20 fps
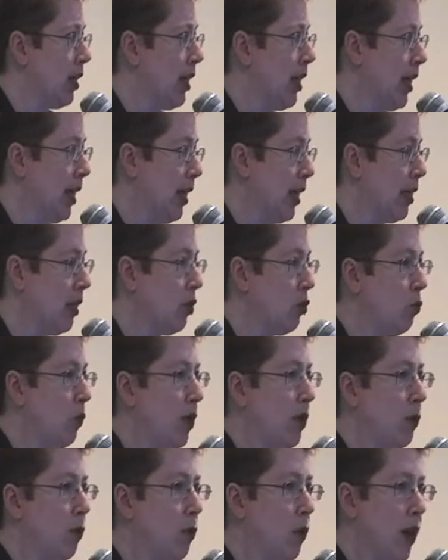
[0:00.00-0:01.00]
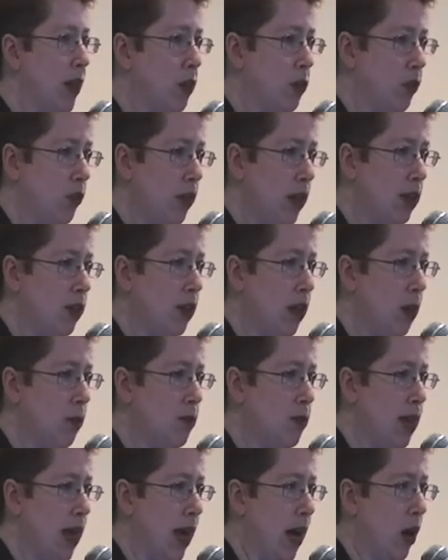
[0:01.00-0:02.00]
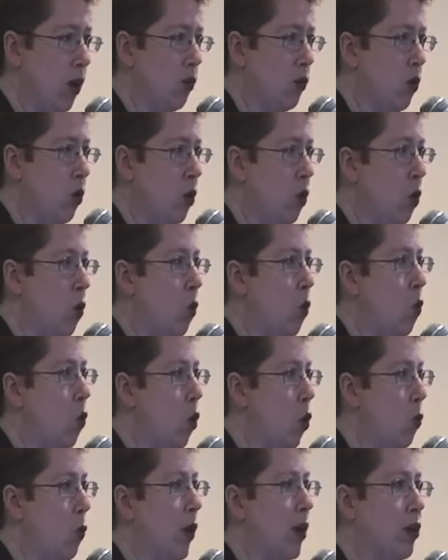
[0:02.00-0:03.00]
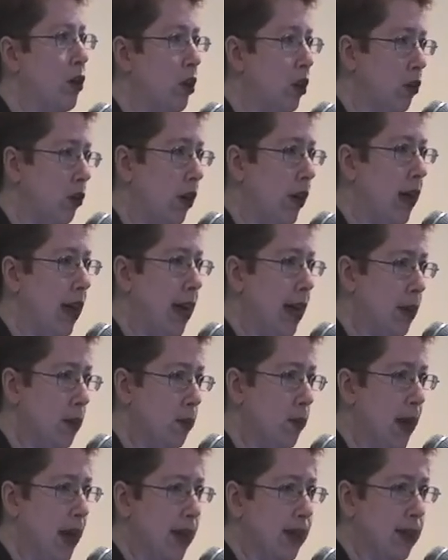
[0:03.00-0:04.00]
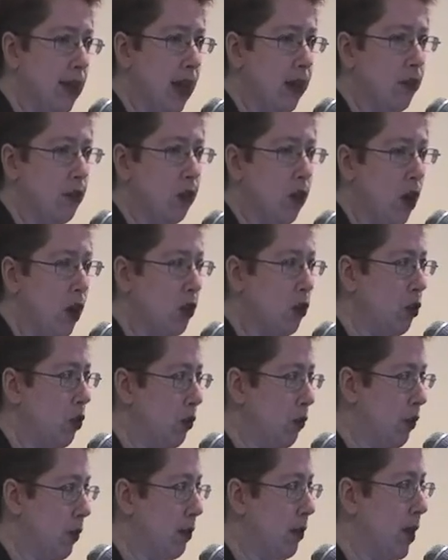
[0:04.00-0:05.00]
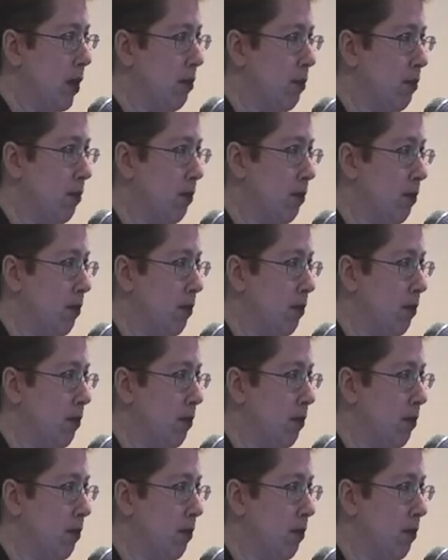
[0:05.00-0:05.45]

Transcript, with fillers: is when the press release comes out or when you're looking at the backside of a lawsuit from them.